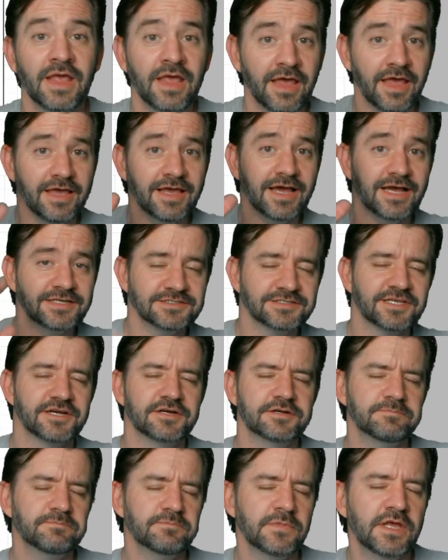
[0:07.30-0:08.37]
Hey guys,
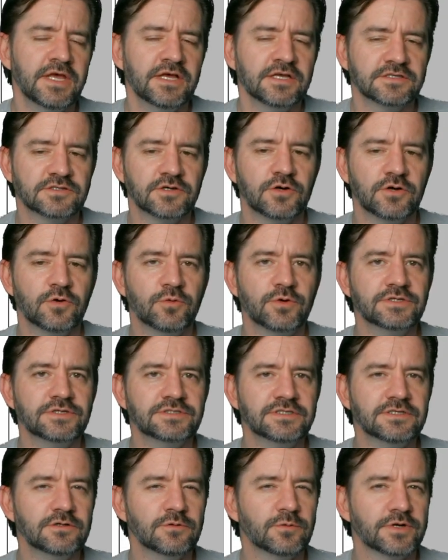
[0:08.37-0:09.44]
Darren. So we're
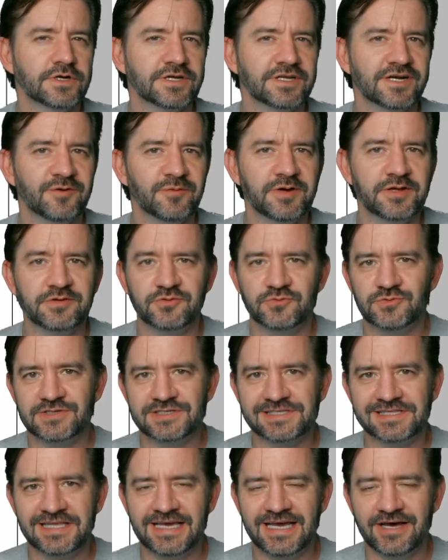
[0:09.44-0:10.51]
still working our way through this
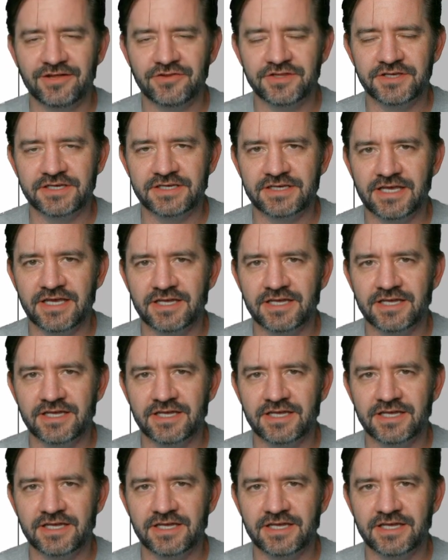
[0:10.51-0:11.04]
LayOut thing,